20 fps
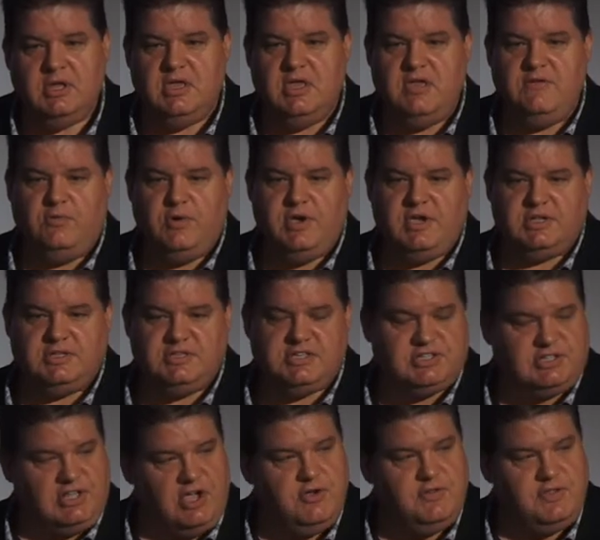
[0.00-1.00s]
if we can
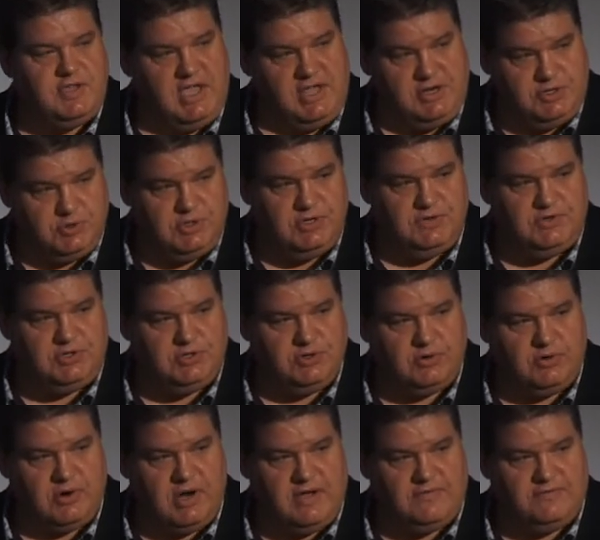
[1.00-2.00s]
slow the entry of
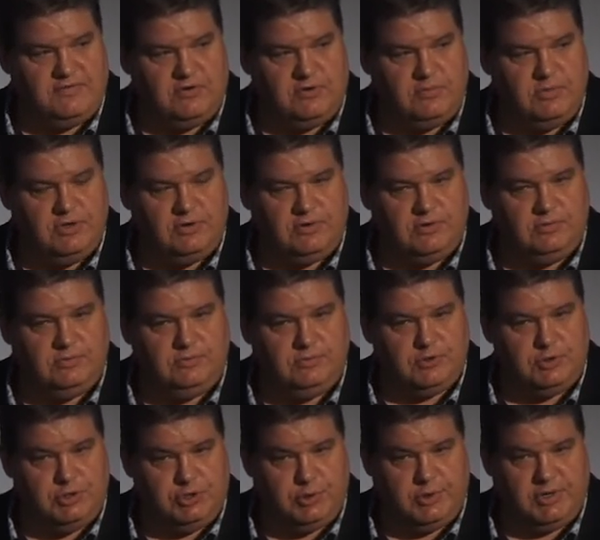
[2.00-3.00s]
sugar after a meal
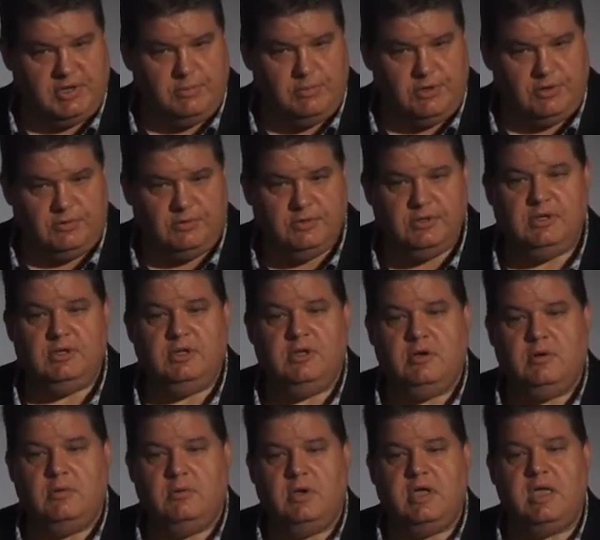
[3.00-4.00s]
or during a meal,
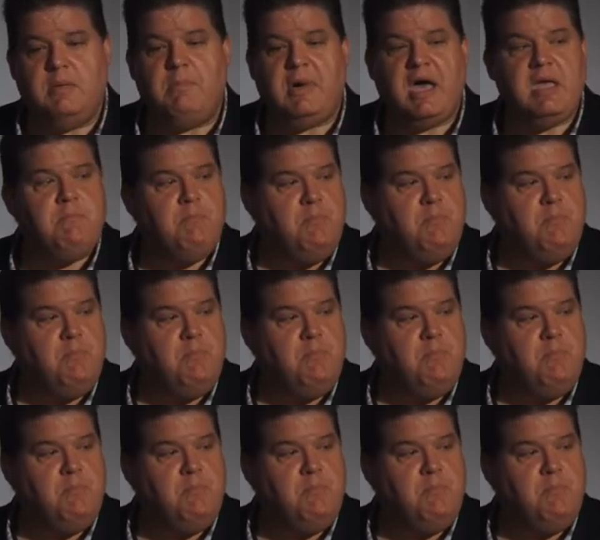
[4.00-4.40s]
it may